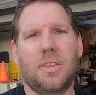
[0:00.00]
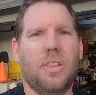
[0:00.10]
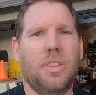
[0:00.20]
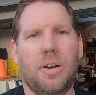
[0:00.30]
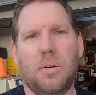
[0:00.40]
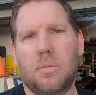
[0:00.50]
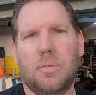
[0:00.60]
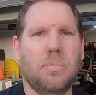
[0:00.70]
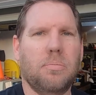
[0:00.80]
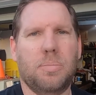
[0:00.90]
they're
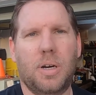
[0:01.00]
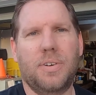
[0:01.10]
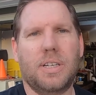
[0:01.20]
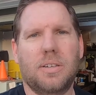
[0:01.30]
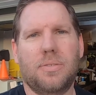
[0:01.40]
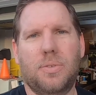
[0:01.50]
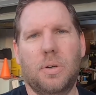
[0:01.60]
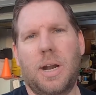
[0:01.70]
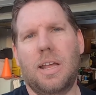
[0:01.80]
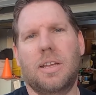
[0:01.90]
perfect for
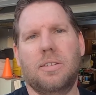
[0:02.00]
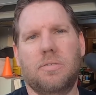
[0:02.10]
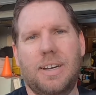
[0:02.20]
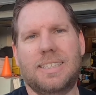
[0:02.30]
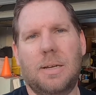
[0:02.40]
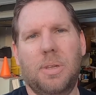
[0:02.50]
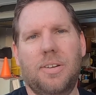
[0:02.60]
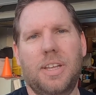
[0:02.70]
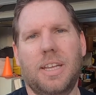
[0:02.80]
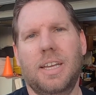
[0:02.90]
when I reassemble
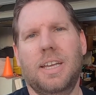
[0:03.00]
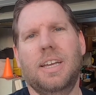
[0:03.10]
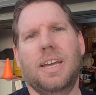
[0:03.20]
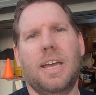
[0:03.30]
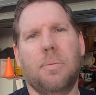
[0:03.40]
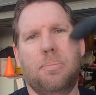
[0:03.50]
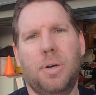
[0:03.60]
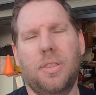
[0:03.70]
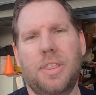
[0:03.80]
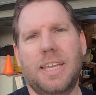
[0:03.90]
everything and
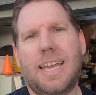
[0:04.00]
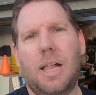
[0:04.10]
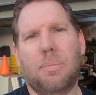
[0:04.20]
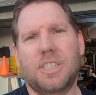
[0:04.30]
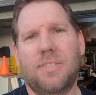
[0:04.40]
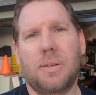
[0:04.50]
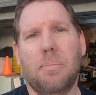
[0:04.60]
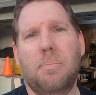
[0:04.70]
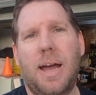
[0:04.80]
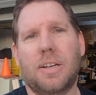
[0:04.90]
put the calipers and
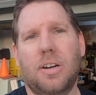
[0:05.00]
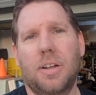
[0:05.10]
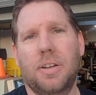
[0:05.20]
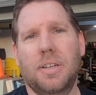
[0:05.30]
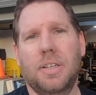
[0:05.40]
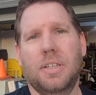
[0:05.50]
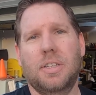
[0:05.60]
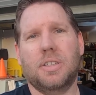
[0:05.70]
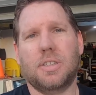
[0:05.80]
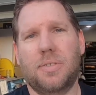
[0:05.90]
everything back on.
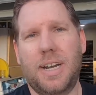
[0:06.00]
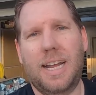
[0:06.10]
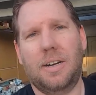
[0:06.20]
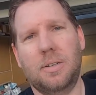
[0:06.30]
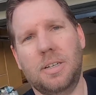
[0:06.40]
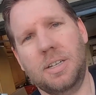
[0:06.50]
So for now,